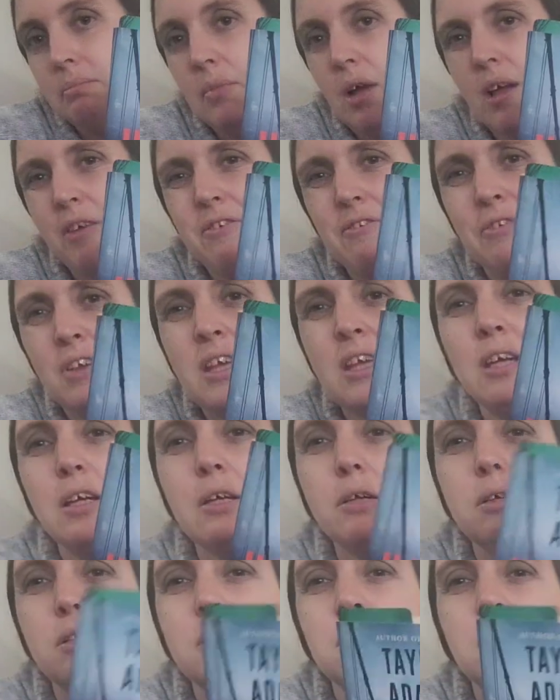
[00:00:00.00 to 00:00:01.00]
I
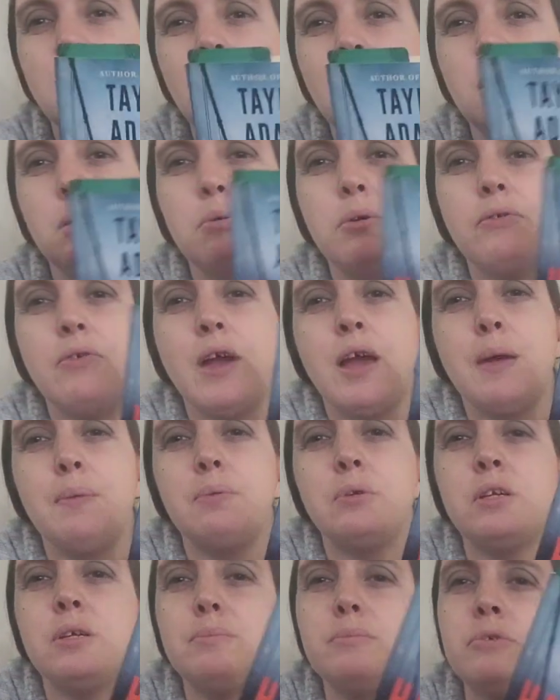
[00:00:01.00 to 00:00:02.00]
think, starting with
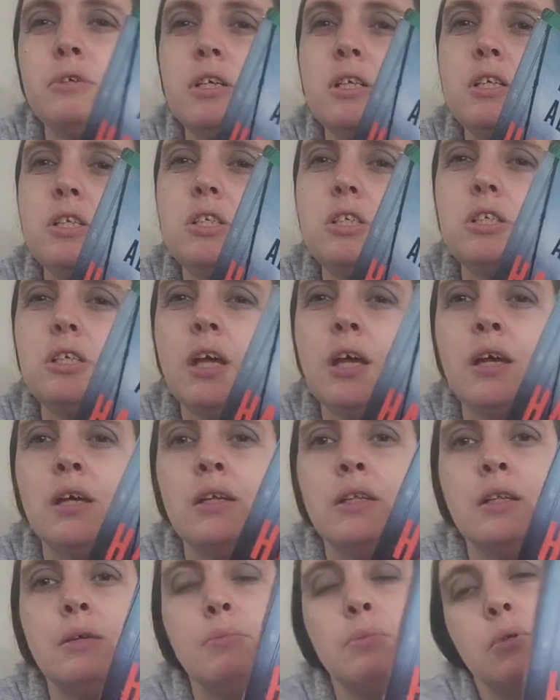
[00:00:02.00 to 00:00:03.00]
Hairpin Bridge,
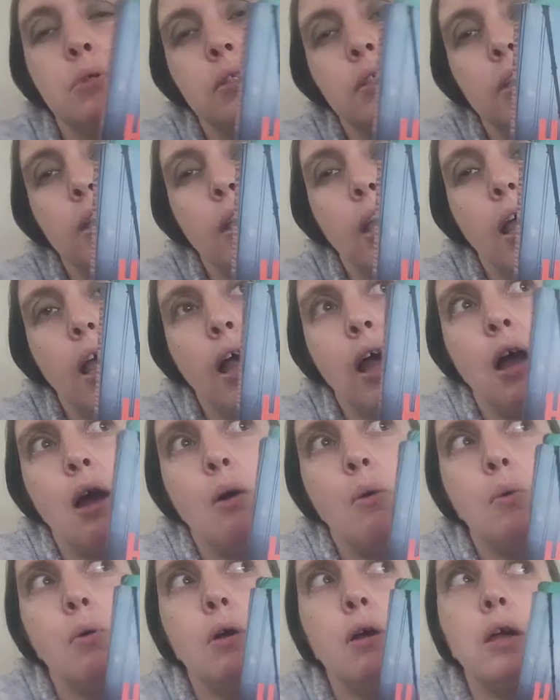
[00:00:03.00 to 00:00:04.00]
and then we'll see
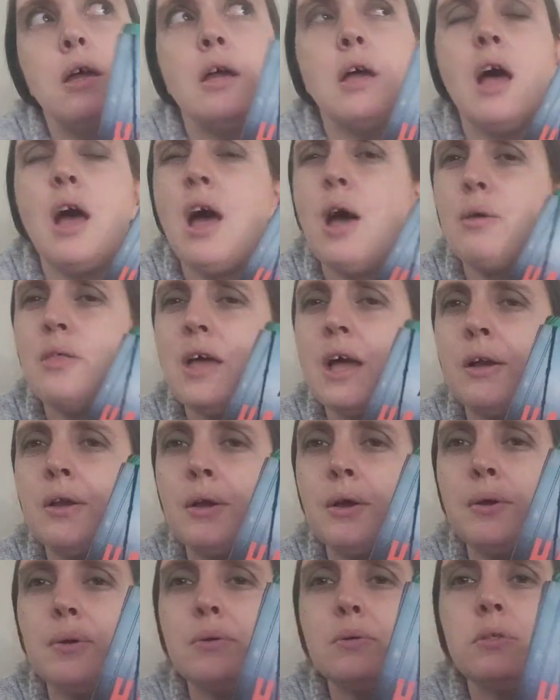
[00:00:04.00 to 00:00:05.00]
how that
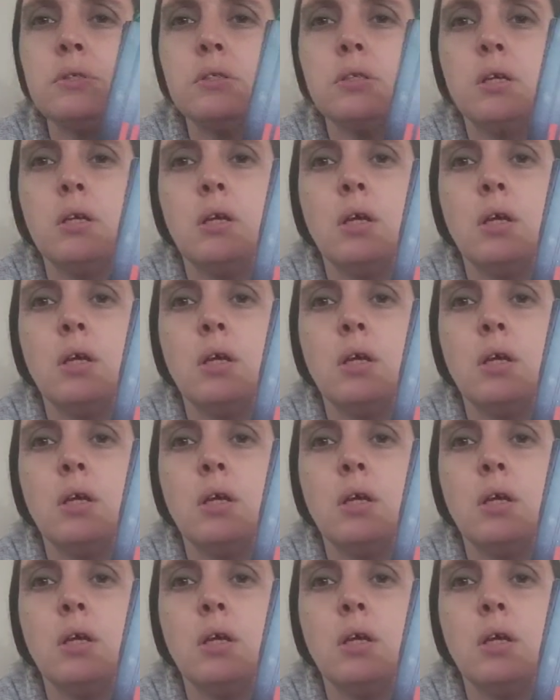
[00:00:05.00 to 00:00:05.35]
goes.